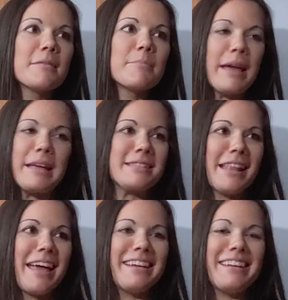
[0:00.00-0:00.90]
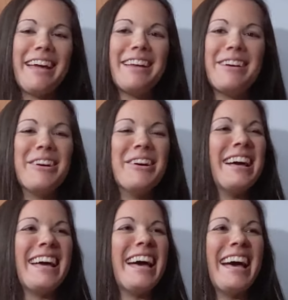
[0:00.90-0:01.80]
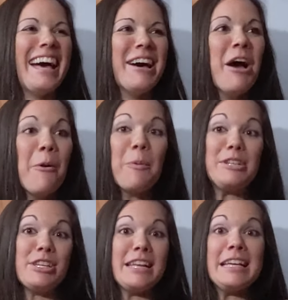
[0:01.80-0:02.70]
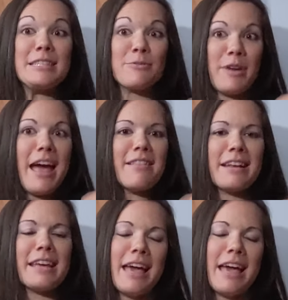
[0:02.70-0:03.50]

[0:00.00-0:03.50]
baseline. I know. Right? So if you grew Which it is, reality,